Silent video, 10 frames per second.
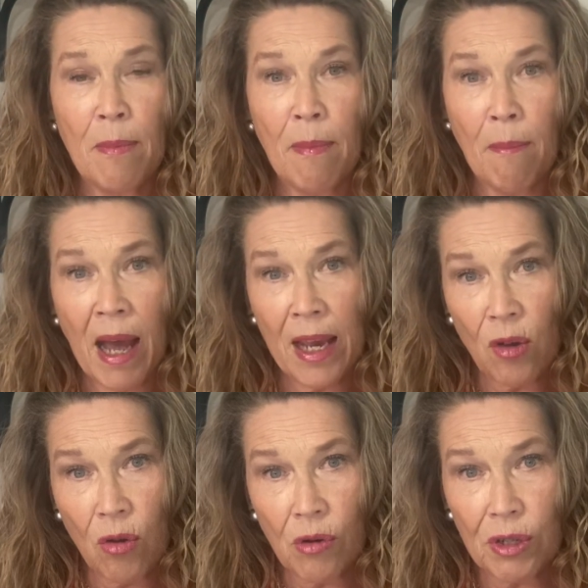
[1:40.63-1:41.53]
My
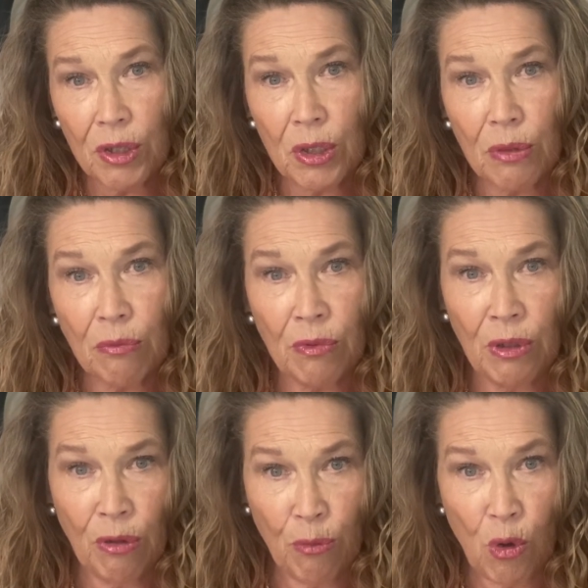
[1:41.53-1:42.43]

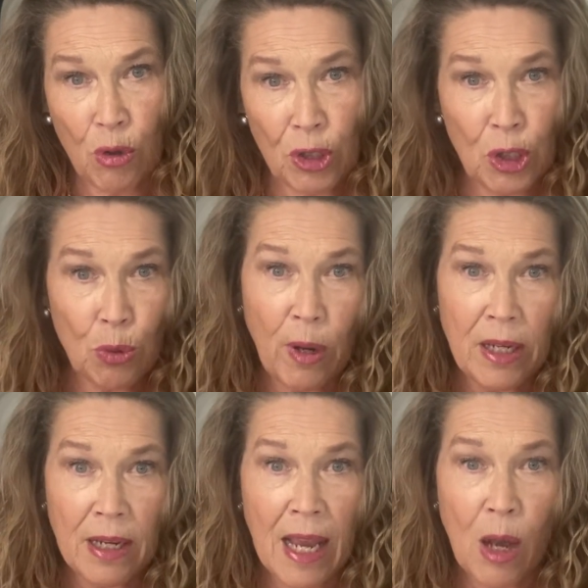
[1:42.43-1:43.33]
horses
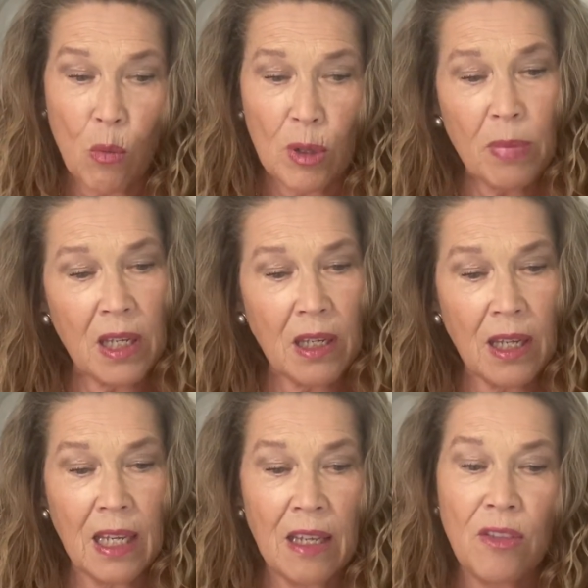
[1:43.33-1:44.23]
right now would be
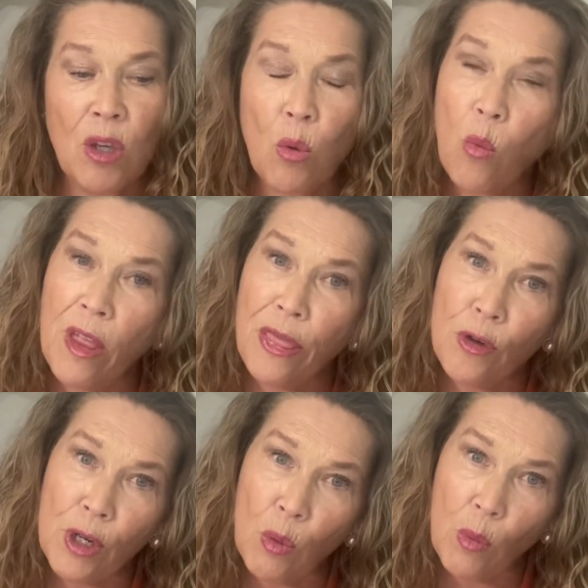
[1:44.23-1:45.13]
in the
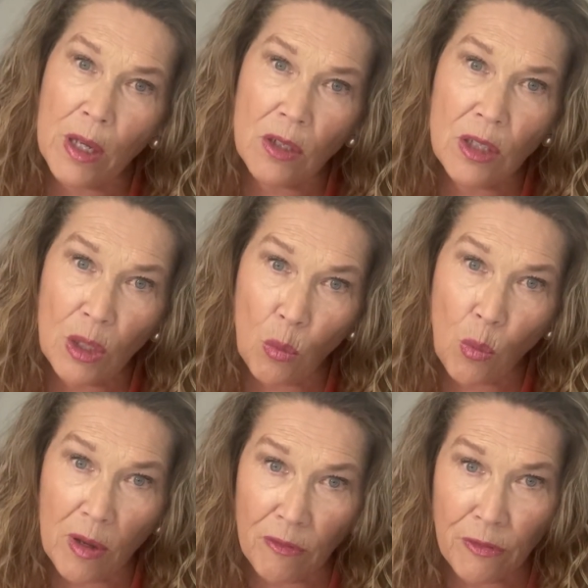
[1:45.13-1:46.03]
131 to
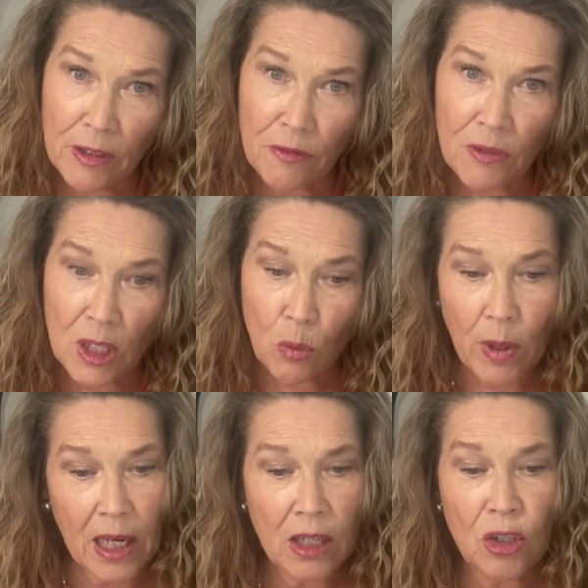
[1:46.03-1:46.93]
150
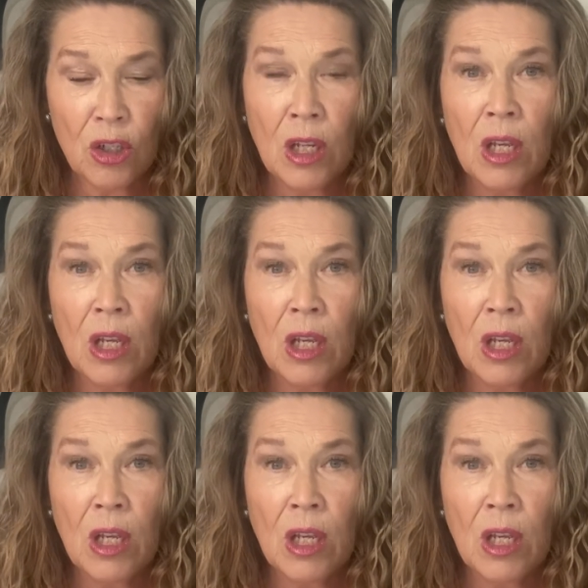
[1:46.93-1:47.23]
range,